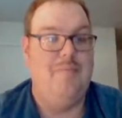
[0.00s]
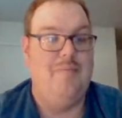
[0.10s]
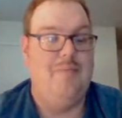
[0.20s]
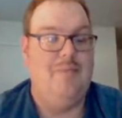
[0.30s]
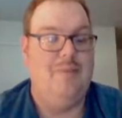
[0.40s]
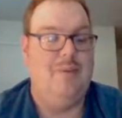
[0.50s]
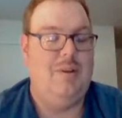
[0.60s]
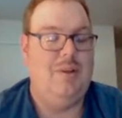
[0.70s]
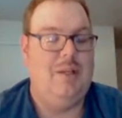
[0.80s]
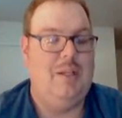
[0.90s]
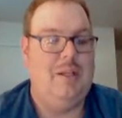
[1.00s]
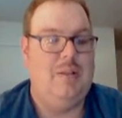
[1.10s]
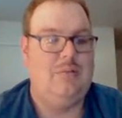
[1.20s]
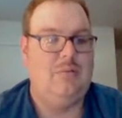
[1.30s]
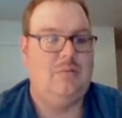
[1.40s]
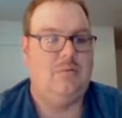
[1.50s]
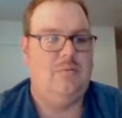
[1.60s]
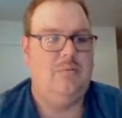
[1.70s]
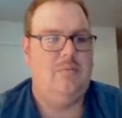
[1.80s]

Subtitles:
[no speech]